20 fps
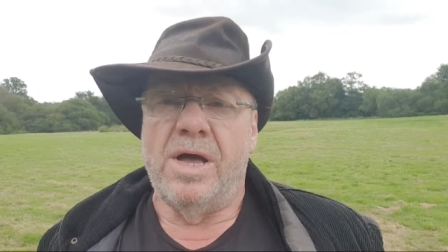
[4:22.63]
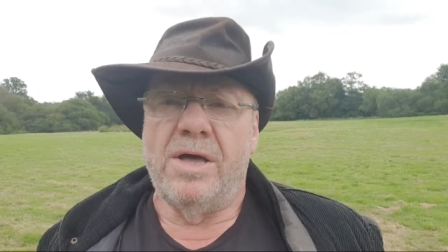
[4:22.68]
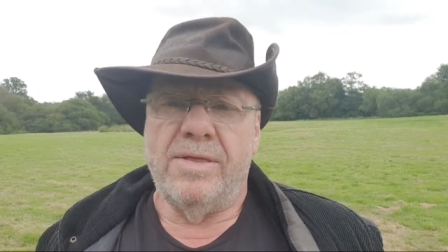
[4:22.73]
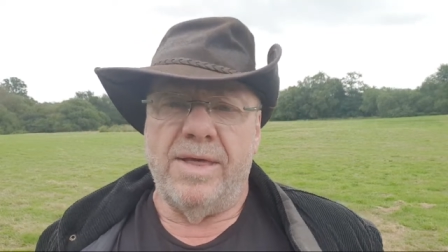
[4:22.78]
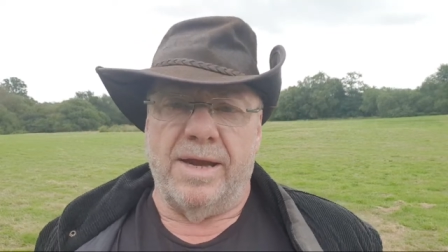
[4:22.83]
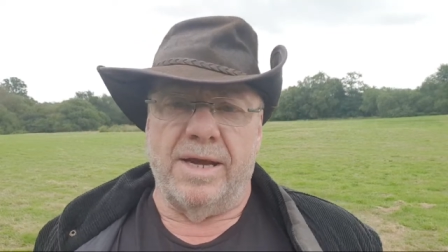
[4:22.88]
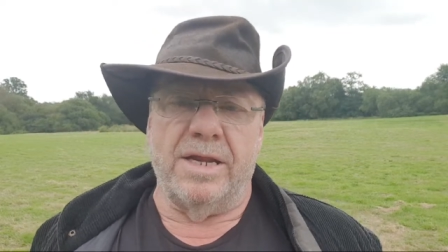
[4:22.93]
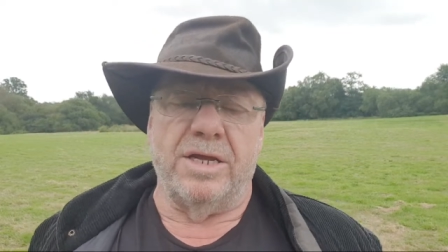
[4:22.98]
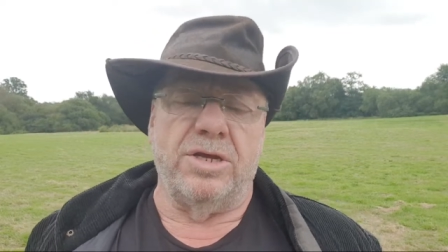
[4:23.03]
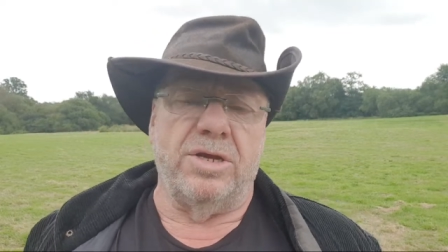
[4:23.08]

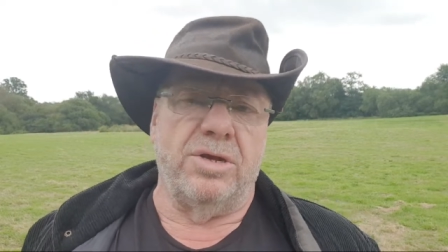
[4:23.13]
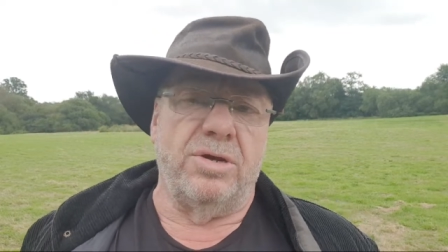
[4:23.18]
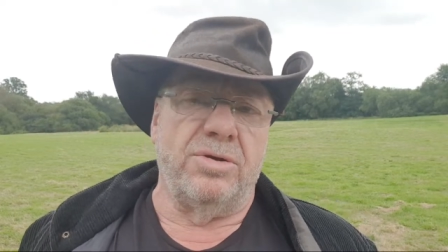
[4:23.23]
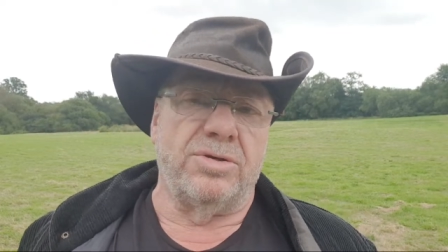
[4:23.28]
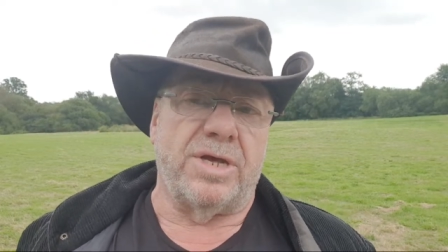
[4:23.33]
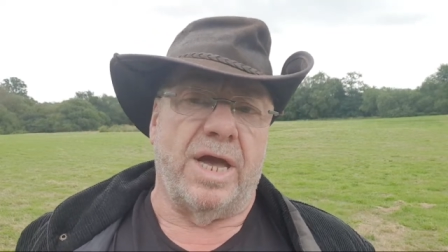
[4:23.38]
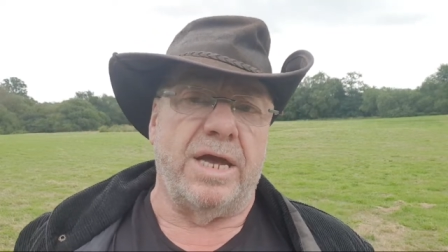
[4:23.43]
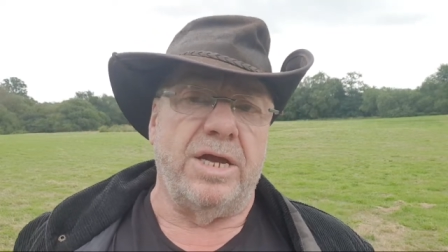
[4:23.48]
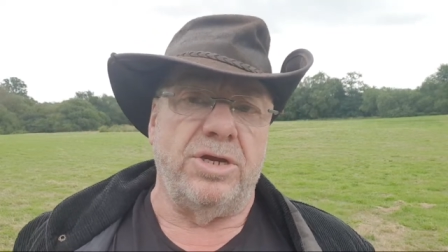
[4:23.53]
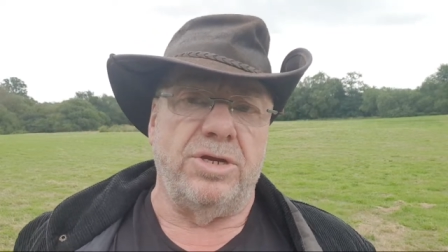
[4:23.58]
they're going to
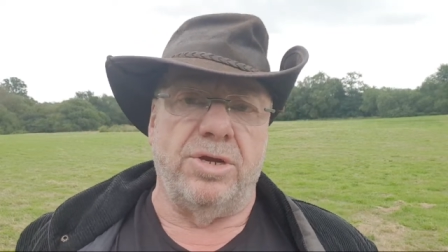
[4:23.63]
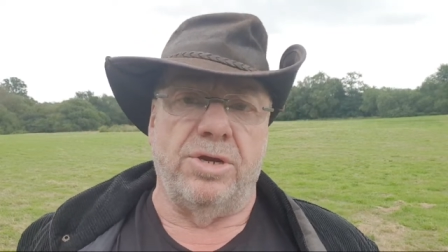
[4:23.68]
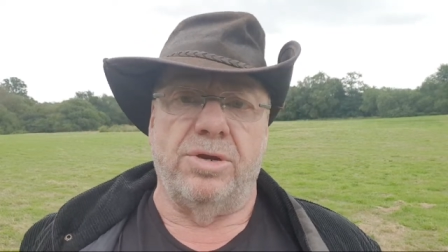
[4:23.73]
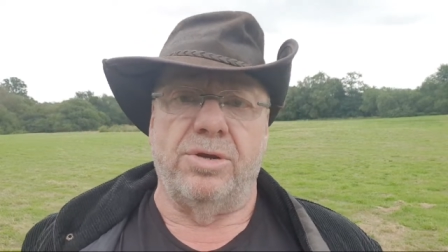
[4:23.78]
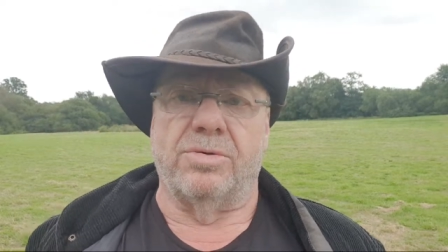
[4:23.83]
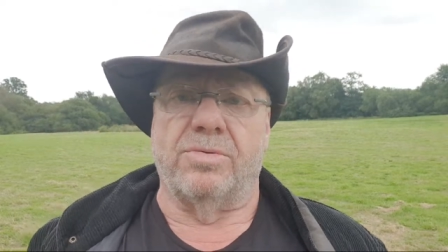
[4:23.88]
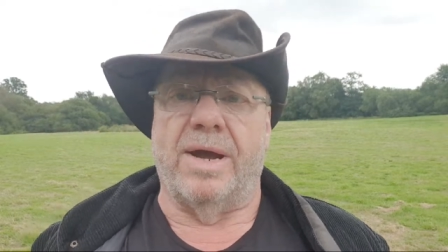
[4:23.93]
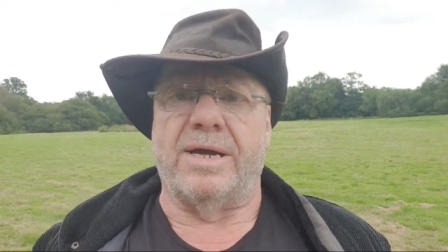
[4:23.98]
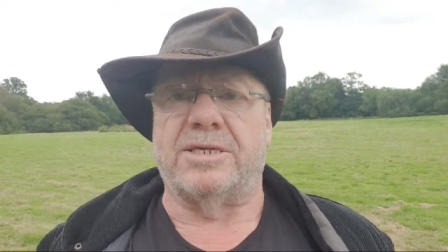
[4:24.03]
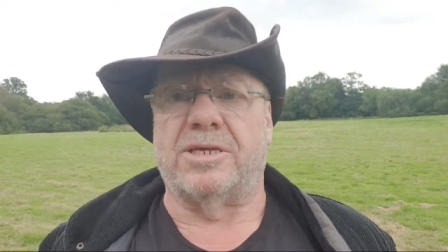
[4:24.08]
use a
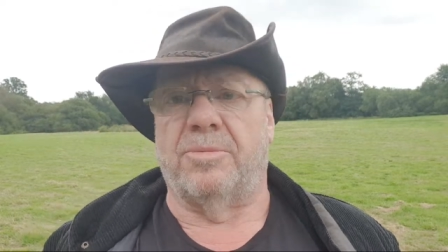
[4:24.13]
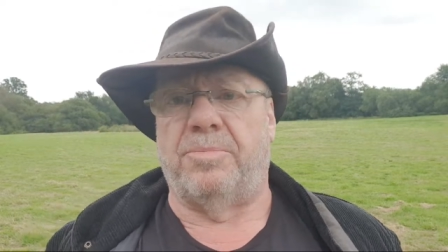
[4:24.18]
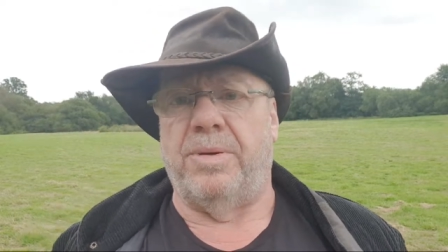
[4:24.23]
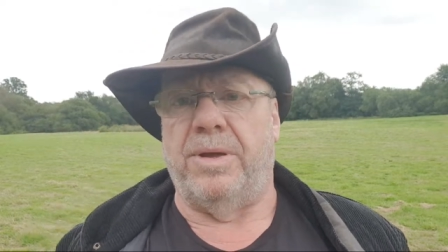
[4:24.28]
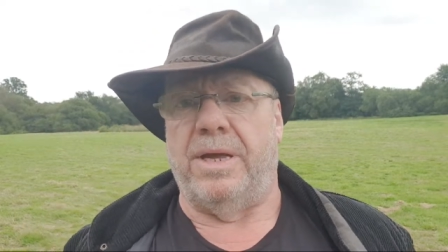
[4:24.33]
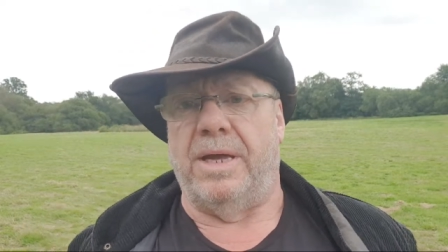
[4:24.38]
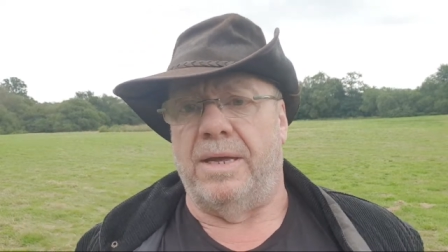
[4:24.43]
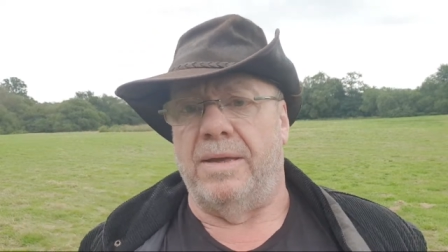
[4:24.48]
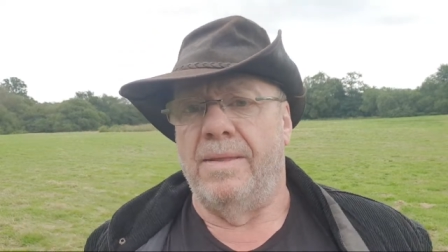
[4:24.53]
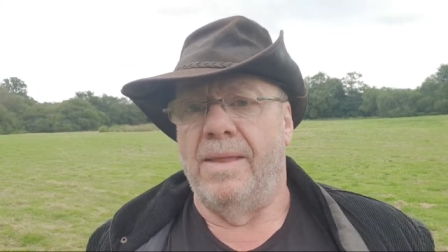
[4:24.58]
new
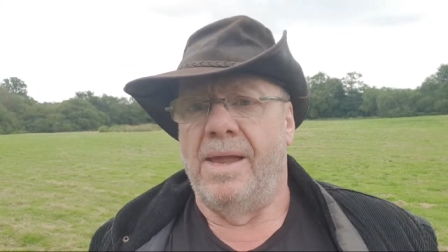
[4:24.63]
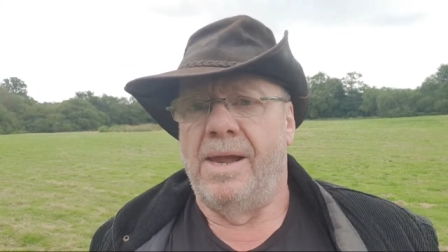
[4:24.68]
recipe,